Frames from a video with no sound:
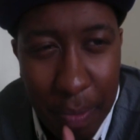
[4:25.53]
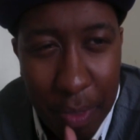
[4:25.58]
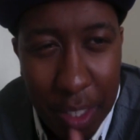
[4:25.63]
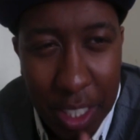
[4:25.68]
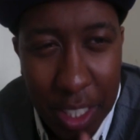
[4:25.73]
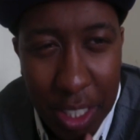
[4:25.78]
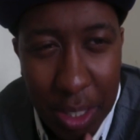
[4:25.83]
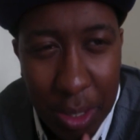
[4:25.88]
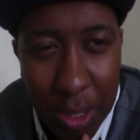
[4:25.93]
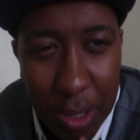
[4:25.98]

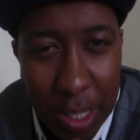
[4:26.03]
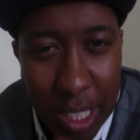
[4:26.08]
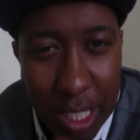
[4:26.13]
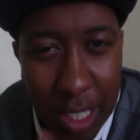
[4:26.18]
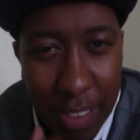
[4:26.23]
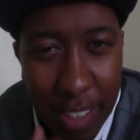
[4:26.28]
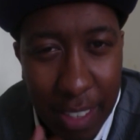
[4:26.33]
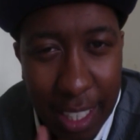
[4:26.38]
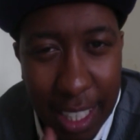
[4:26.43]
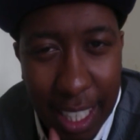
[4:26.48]
Do
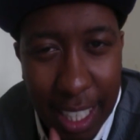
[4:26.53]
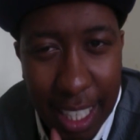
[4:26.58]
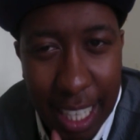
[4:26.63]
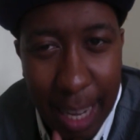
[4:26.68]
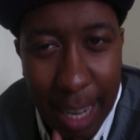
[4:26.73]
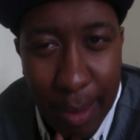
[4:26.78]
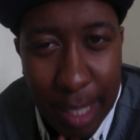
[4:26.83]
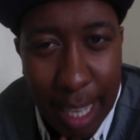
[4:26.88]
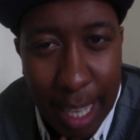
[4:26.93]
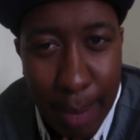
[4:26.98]
you think that
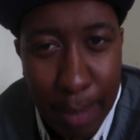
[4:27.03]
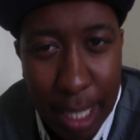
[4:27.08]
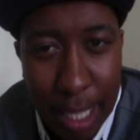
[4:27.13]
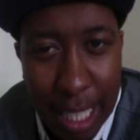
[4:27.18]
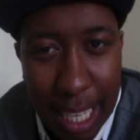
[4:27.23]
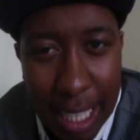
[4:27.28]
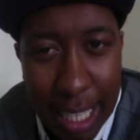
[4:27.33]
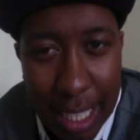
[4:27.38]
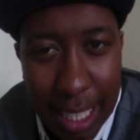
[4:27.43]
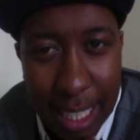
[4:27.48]
that would get me a
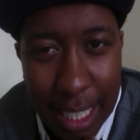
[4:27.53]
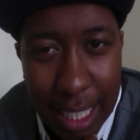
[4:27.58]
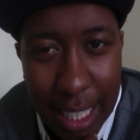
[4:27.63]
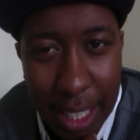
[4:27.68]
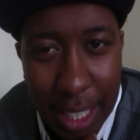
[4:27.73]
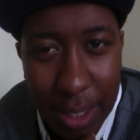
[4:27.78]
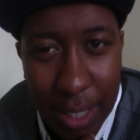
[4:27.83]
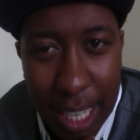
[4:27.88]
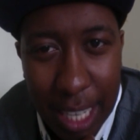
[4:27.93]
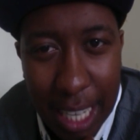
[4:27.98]
lot
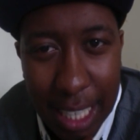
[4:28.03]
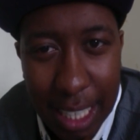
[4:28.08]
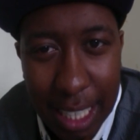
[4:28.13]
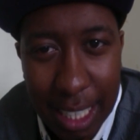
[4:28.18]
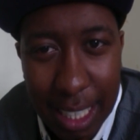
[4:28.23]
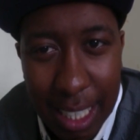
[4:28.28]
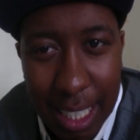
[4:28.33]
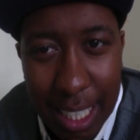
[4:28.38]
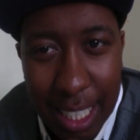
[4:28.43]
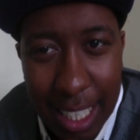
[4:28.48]
of kind
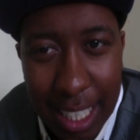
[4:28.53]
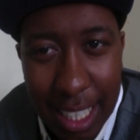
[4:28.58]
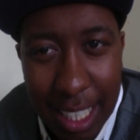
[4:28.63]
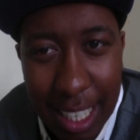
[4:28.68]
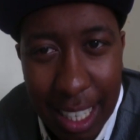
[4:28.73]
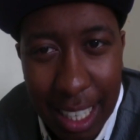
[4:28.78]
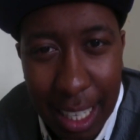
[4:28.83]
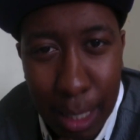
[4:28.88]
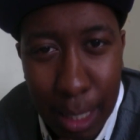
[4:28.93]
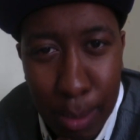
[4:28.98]
of a
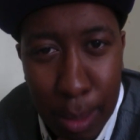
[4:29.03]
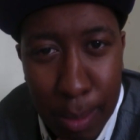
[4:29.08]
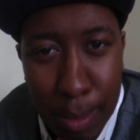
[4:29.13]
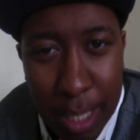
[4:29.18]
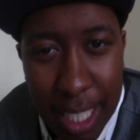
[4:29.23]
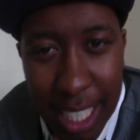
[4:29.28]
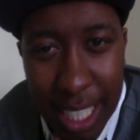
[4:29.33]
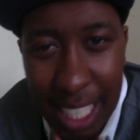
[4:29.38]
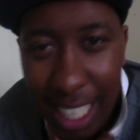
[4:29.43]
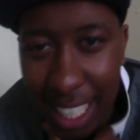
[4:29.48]
lot of
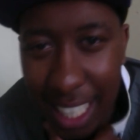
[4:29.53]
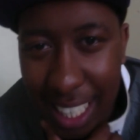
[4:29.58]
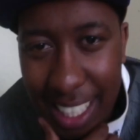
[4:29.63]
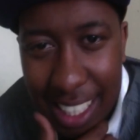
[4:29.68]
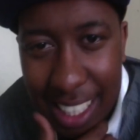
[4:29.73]
publicity?